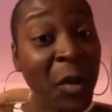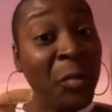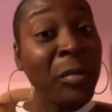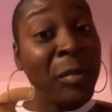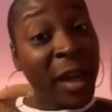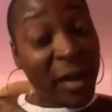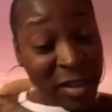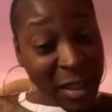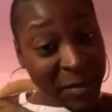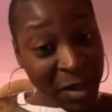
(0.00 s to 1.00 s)
premiere in
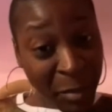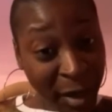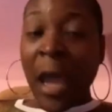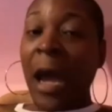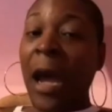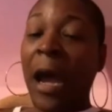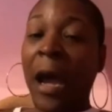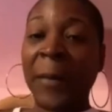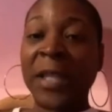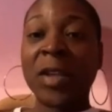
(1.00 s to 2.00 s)
September.
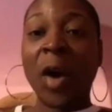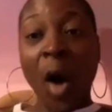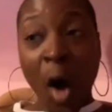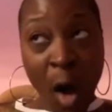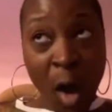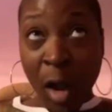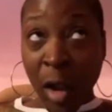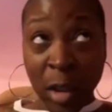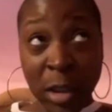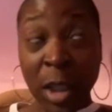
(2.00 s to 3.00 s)
It's
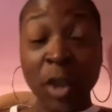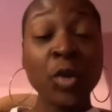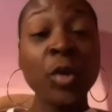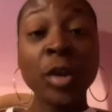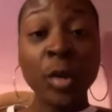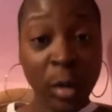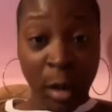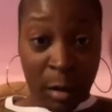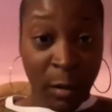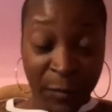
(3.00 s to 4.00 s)
called To the New
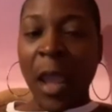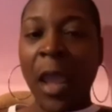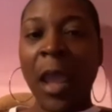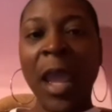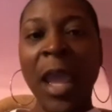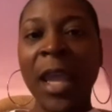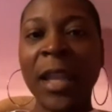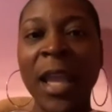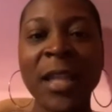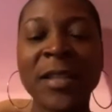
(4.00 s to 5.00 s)
Girl. And
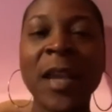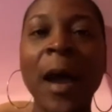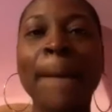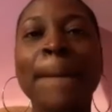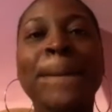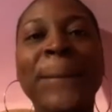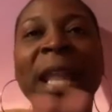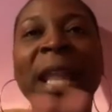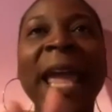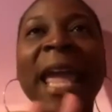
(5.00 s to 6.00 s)
it's a
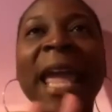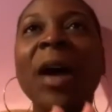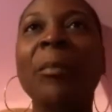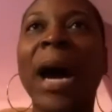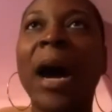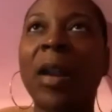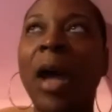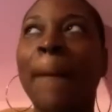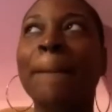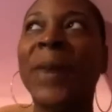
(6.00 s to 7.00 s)
play about
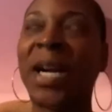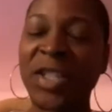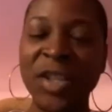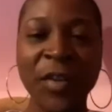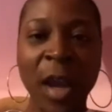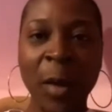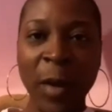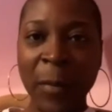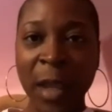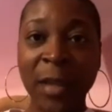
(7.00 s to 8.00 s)
a bunch of young
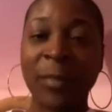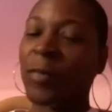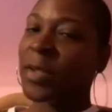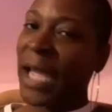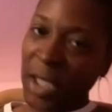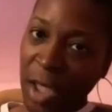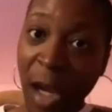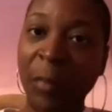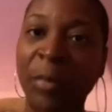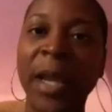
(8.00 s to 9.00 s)
women, well, not
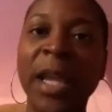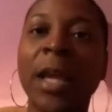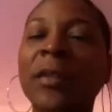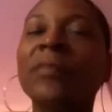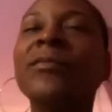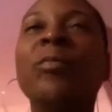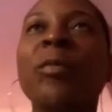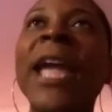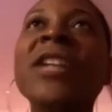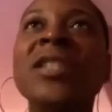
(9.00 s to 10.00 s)
young, but
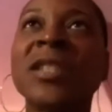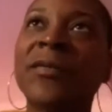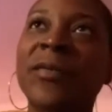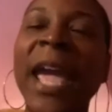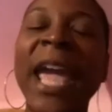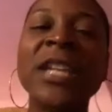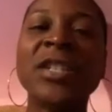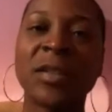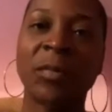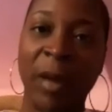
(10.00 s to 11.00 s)
ranges of
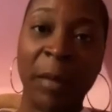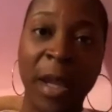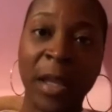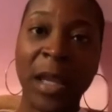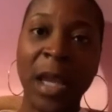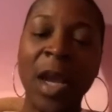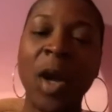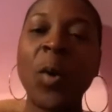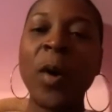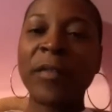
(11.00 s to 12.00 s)
ages of women
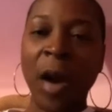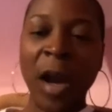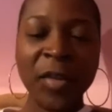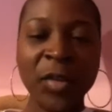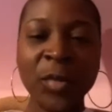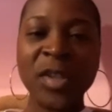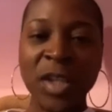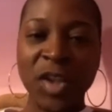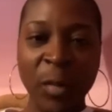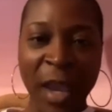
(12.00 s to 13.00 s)
who have gone through
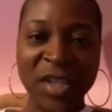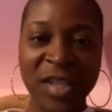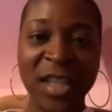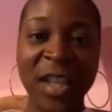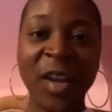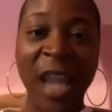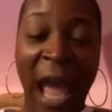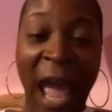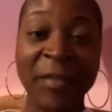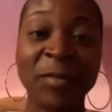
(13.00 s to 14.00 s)
situations in their
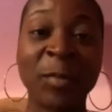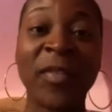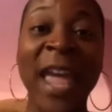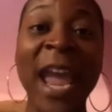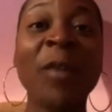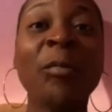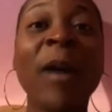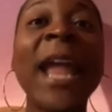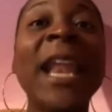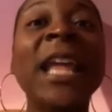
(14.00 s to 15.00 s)
lives where they are
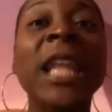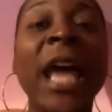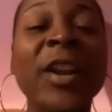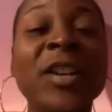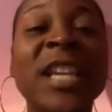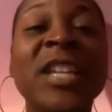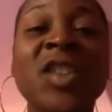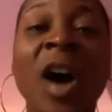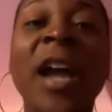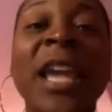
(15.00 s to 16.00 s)
writing letters and
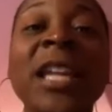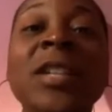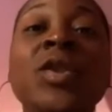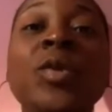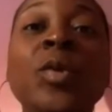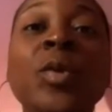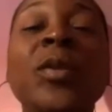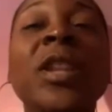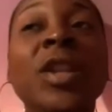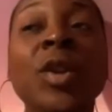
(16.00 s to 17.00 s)
talking to
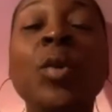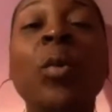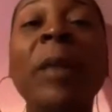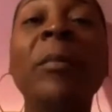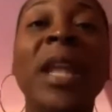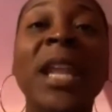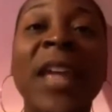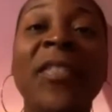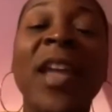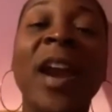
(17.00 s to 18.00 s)
the new women
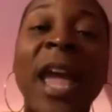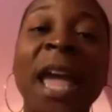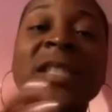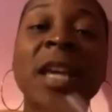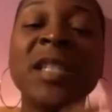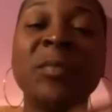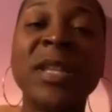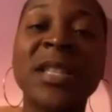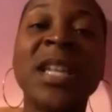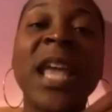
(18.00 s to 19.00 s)
in their
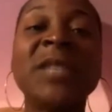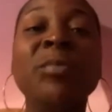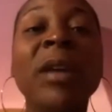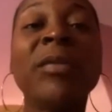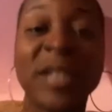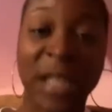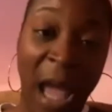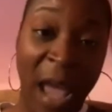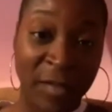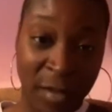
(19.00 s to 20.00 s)
ex-husbands and ex-boyfriends'
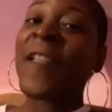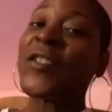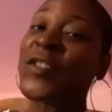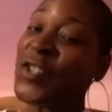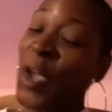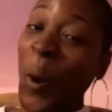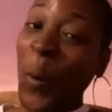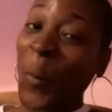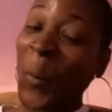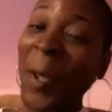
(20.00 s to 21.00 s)
lives.
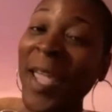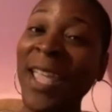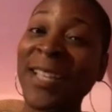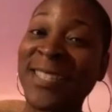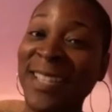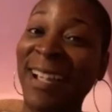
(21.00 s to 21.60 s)
So it's